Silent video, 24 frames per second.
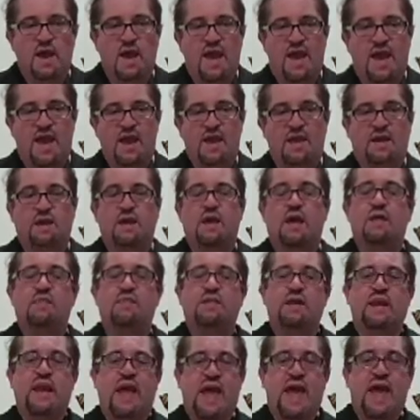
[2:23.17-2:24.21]
and
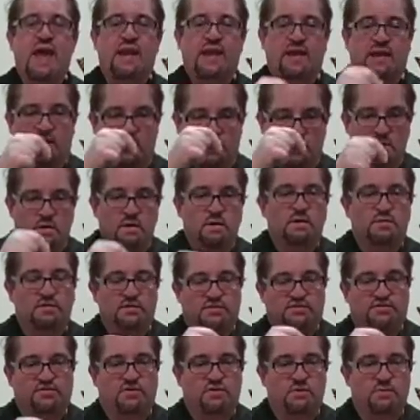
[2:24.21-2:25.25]
then adding the
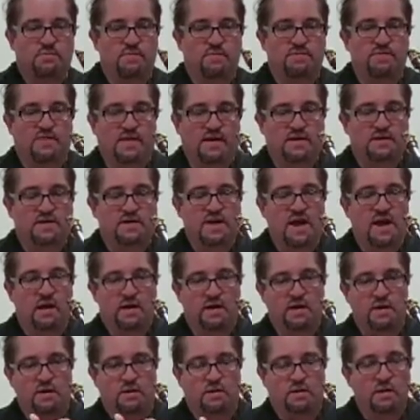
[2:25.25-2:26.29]
scoop effect. Now
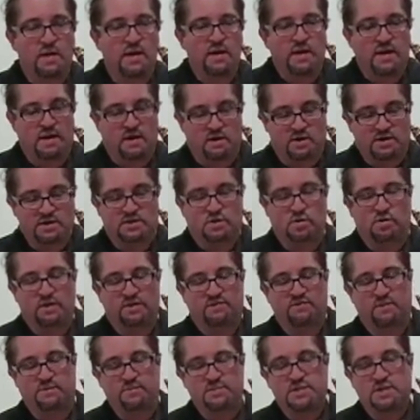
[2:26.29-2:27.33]
here is going
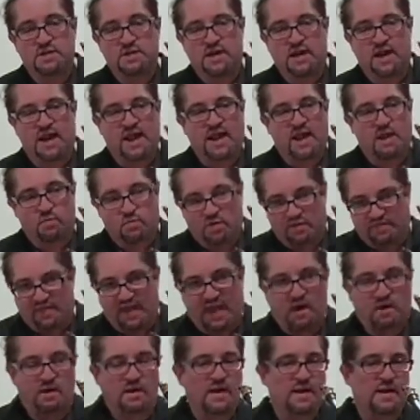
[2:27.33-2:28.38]
from G to A
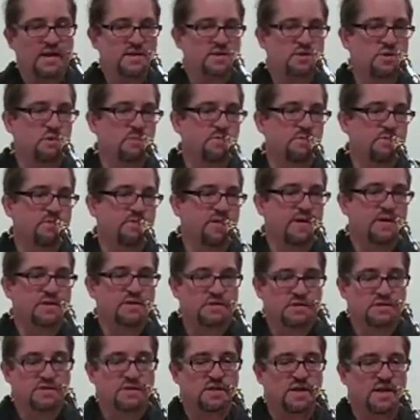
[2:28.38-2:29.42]
without any scoop effect,
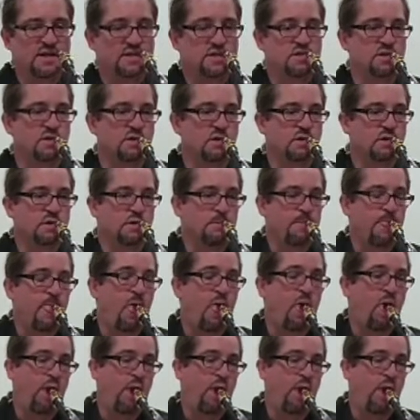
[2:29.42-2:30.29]
just a nice slur.